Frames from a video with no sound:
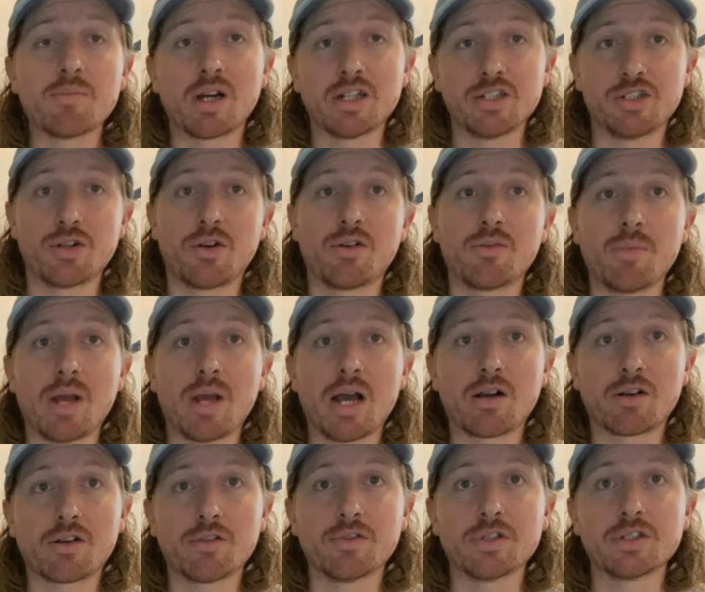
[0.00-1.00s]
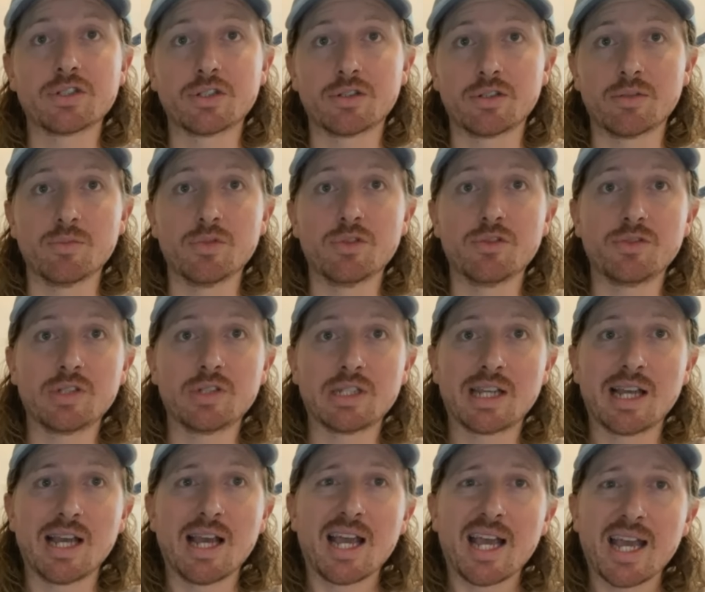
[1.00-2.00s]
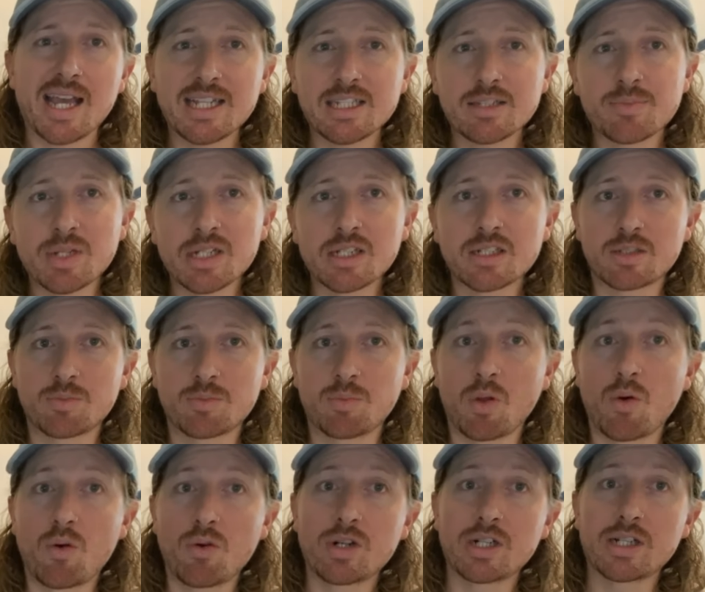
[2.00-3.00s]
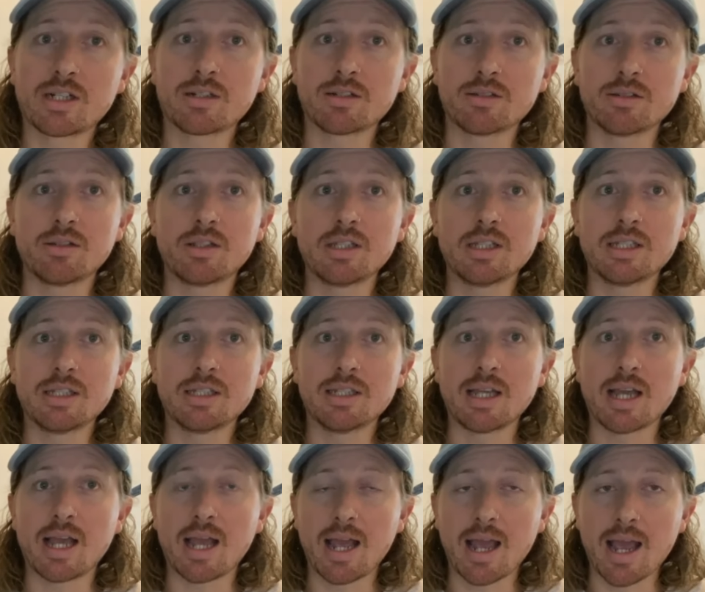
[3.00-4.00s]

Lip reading: by John Malkovich in the movie, he's been exploring the